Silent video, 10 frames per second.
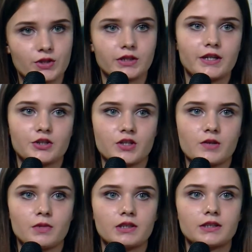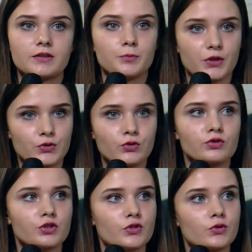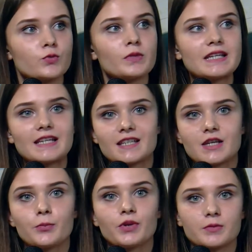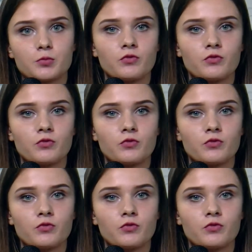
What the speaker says: All right, thank you so much. According to your